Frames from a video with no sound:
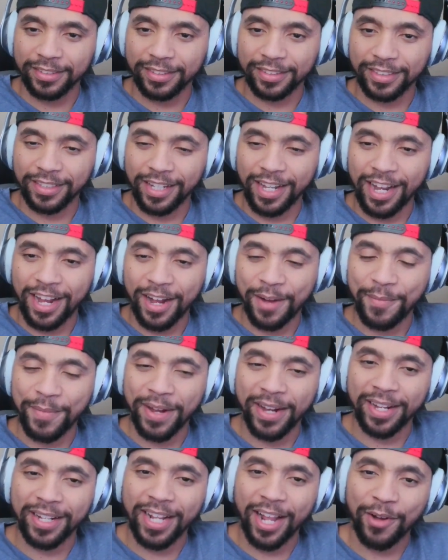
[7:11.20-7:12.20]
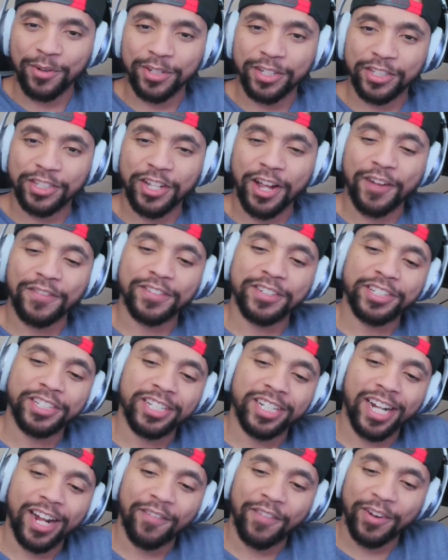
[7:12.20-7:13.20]
Oh man, that was the softest
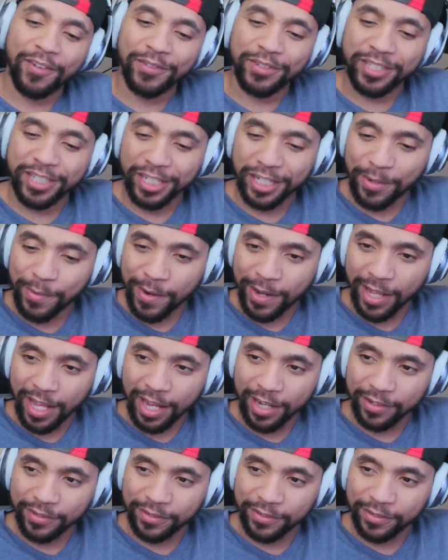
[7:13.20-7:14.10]
shit I've ever seen in my life.